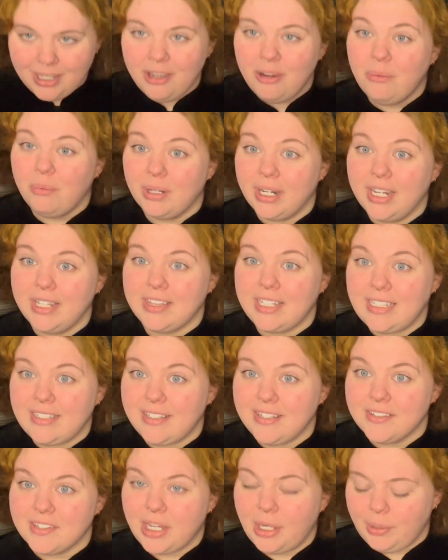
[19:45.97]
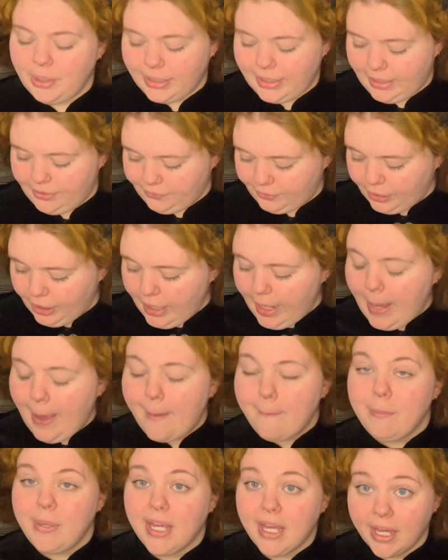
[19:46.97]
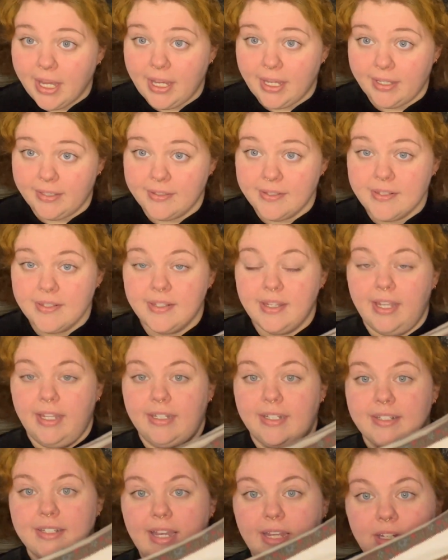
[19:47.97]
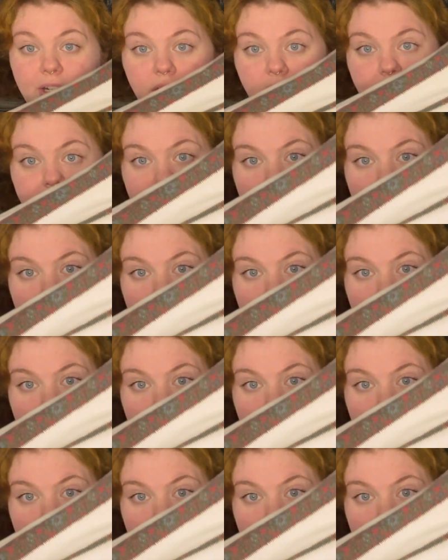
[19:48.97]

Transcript: would I think these go together? Because, and it's kind of hard